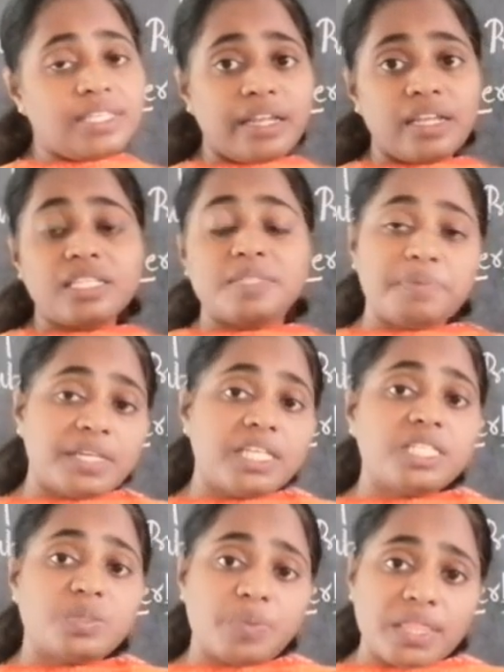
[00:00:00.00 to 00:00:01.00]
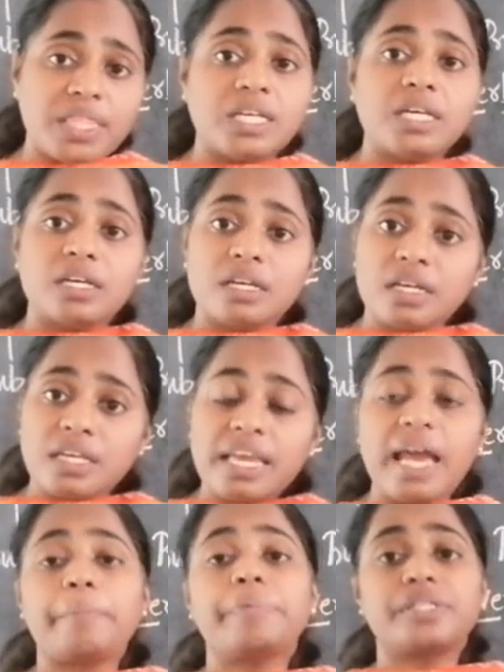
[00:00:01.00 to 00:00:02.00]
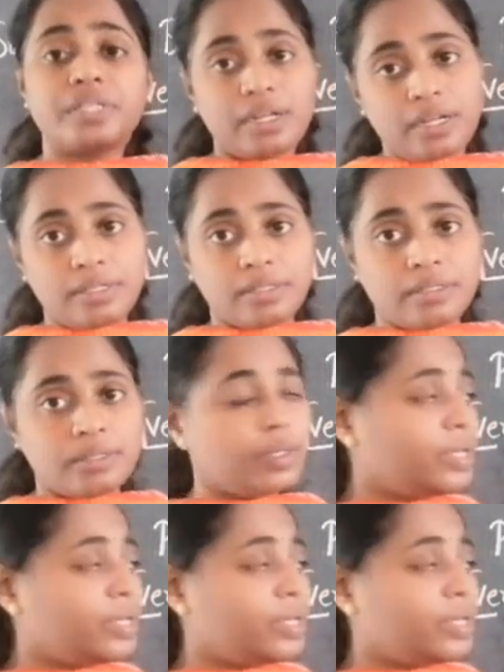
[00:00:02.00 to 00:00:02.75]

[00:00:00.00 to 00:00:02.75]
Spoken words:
sentence begins with a capital letter.